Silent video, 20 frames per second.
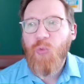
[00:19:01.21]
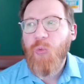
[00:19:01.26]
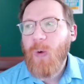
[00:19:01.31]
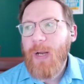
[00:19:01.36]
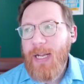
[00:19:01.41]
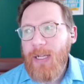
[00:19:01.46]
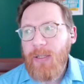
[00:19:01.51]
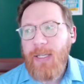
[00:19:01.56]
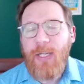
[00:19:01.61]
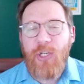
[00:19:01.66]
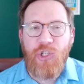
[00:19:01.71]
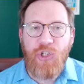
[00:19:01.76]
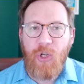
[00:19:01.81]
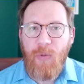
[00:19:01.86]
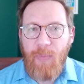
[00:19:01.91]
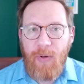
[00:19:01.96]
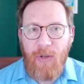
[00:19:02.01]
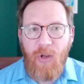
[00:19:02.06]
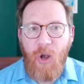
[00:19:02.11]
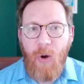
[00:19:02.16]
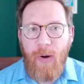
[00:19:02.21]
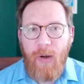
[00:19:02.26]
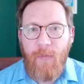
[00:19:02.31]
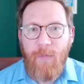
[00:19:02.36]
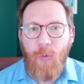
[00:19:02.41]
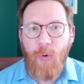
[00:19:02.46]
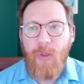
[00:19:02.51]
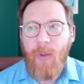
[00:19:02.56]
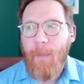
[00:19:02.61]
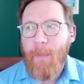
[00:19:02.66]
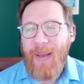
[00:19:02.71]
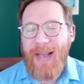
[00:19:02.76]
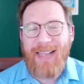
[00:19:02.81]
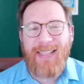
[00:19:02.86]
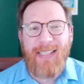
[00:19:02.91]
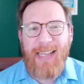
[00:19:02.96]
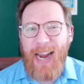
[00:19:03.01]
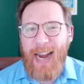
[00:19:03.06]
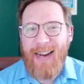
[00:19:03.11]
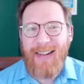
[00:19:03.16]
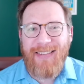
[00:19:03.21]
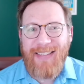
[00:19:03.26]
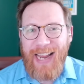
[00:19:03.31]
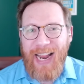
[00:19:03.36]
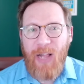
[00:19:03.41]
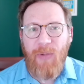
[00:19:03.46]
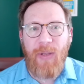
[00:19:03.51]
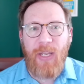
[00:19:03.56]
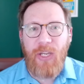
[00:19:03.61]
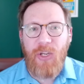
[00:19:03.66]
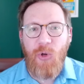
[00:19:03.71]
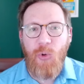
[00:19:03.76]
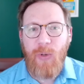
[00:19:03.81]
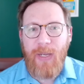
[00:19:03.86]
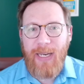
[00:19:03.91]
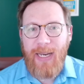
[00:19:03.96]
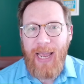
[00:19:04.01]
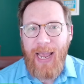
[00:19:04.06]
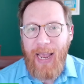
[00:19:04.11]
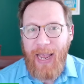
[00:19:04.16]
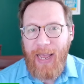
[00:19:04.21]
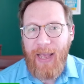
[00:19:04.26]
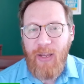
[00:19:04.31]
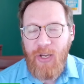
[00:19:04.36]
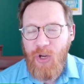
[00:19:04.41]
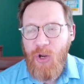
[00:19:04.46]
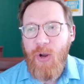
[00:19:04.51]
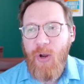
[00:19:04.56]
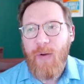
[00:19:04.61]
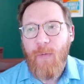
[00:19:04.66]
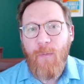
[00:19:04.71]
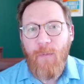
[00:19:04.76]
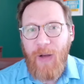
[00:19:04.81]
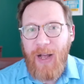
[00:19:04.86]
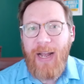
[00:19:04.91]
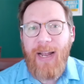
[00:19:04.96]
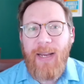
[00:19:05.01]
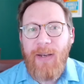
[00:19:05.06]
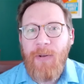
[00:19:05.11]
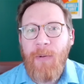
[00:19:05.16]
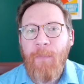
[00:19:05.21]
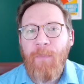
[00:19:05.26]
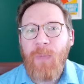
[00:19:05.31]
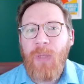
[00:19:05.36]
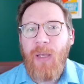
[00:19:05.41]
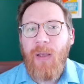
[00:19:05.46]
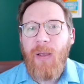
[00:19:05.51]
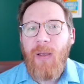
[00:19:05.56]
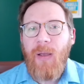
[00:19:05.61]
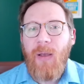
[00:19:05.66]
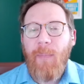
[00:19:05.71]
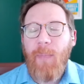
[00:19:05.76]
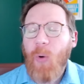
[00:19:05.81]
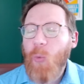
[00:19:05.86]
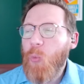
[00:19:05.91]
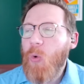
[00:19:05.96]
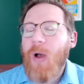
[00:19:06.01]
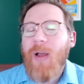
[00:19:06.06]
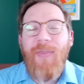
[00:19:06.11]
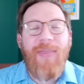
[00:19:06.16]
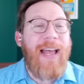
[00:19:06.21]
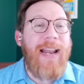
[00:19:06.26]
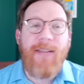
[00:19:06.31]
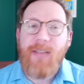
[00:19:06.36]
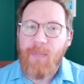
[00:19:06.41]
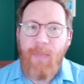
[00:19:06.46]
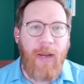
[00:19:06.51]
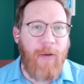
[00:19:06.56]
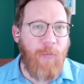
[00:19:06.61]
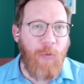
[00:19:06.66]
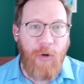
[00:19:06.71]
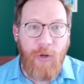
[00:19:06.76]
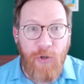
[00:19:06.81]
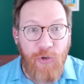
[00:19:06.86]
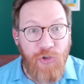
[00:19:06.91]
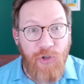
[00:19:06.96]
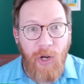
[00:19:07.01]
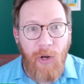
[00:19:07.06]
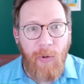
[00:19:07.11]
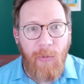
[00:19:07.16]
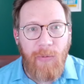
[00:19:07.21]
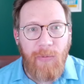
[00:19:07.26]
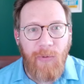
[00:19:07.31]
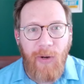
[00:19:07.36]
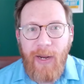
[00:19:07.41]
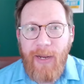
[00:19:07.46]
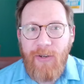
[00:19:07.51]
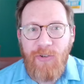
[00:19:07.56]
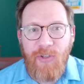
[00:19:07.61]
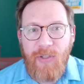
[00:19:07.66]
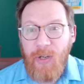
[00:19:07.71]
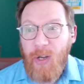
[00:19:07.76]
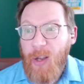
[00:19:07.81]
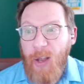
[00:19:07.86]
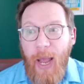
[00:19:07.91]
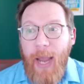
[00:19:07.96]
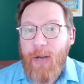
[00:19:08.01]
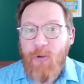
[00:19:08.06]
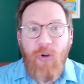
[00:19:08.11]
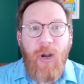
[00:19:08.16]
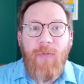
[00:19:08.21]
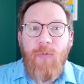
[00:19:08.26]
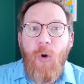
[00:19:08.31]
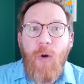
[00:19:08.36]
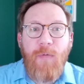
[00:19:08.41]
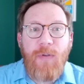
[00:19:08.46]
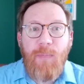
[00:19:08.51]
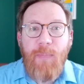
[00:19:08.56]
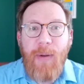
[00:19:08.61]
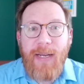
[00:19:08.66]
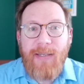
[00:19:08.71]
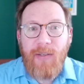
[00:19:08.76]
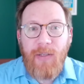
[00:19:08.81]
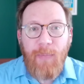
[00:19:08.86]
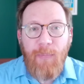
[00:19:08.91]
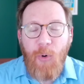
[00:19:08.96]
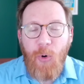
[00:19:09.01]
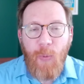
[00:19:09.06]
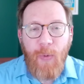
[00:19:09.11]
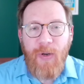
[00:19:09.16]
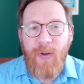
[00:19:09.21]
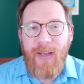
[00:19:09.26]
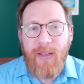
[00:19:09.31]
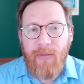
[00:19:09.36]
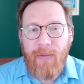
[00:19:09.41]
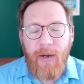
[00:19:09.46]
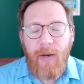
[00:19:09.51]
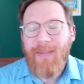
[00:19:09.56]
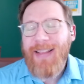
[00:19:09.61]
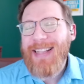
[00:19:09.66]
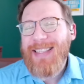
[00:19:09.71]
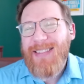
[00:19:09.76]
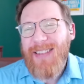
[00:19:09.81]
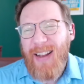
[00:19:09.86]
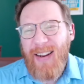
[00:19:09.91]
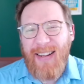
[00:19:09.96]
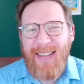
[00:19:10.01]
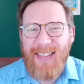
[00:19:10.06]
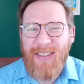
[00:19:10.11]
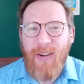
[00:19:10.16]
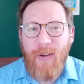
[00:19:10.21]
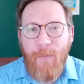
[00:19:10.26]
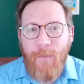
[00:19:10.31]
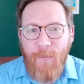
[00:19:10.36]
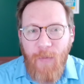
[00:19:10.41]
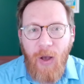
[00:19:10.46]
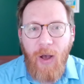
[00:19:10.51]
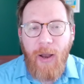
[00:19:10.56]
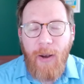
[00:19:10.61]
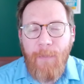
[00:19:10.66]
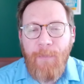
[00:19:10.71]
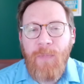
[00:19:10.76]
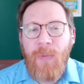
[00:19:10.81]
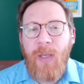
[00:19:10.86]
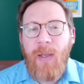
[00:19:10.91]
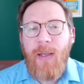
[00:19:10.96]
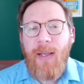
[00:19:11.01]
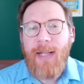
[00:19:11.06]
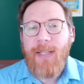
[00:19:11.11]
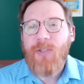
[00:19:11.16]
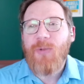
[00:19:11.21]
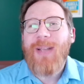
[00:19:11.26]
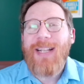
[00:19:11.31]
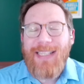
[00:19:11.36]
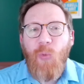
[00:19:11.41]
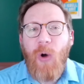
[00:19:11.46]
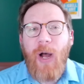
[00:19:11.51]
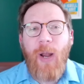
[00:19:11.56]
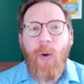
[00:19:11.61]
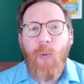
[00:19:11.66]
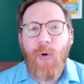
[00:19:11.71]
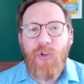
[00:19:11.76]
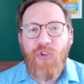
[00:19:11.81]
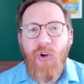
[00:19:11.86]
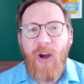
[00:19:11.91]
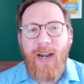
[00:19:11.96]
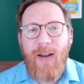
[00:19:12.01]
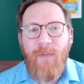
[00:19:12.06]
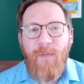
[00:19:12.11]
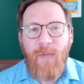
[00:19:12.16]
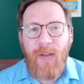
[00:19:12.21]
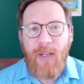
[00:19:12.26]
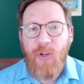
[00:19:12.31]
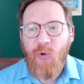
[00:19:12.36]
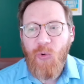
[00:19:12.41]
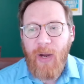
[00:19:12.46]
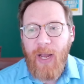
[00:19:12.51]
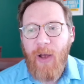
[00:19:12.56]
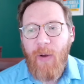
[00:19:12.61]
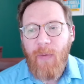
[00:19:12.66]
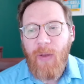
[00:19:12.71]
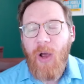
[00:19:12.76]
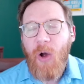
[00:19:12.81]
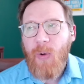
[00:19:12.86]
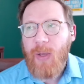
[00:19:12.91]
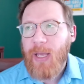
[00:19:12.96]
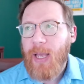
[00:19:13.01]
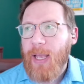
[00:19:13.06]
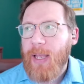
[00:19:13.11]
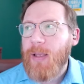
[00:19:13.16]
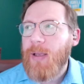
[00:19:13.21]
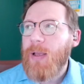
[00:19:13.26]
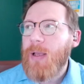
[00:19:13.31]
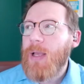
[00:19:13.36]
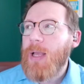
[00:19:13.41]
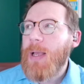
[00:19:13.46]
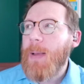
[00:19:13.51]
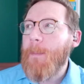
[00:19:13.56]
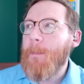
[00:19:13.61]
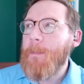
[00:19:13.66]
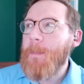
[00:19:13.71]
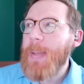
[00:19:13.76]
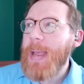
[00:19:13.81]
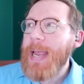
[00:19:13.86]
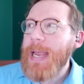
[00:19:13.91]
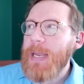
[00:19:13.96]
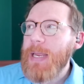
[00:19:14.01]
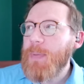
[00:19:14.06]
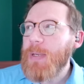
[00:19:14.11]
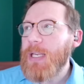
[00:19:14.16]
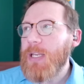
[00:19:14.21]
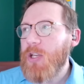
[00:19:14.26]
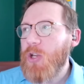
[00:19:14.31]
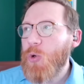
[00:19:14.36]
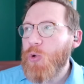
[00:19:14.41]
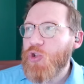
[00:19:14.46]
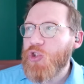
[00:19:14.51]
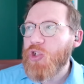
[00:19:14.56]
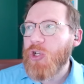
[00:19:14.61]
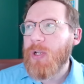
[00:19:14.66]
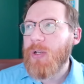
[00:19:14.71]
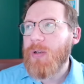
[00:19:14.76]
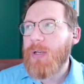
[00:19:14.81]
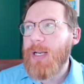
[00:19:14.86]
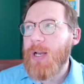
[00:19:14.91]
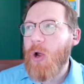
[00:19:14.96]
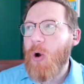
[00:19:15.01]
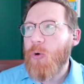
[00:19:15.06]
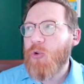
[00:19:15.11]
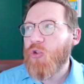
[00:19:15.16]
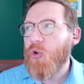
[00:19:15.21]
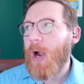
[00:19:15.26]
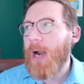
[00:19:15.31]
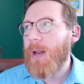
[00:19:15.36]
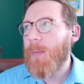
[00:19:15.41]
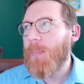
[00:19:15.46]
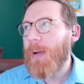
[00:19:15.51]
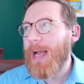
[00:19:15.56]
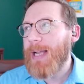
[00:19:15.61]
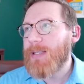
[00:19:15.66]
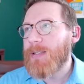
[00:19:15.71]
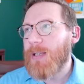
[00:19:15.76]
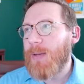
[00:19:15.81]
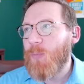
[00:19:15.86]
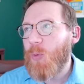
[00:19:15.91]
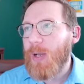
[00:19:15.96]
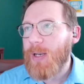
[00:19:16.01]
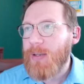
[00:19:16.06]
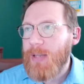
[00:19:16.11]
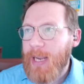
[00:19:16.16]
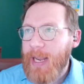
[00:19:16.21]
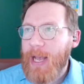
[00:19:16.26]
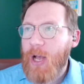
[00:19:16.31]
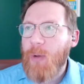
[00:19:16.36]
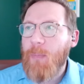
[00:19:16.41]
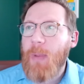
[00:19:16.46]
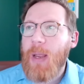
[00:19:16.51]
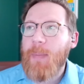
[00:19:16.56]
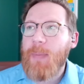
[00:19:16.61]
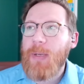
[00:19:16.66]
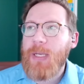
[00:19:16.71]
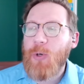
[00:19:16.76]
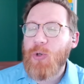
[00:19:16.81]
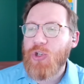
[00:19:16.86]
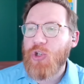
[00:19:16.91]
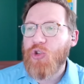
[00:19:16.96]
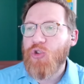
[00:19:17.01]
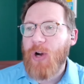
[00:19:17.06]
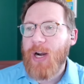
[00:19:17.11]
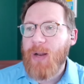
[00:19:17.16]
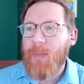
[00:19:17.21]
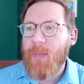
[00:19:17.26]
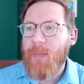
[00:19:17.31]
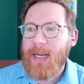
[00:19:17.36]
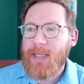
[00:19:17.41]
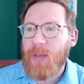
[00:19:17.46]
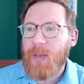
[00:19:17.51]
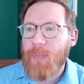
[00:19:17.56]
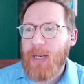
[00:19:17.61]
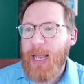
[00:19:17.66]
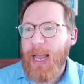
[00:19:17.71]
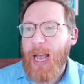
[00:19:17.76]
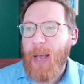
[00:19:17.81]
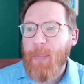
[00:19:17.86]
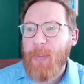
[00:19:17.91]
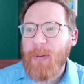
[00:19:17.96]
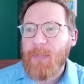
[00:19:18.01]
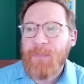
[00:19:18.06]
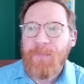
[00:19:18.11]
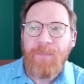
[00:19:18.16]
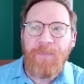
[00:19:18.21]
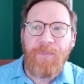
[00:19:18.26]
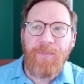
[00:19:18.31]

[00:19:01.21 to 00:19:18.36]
really should be going for the best kind of talent you can find. But one, that doesn't make for a good show, right? Just, hey, draft whoever's best on the board when you get there. That's not necessarily fun. And so that's why we're trying to figure out, okay, maybe you should, try to buy someone down. Maybe you should try to make something happen.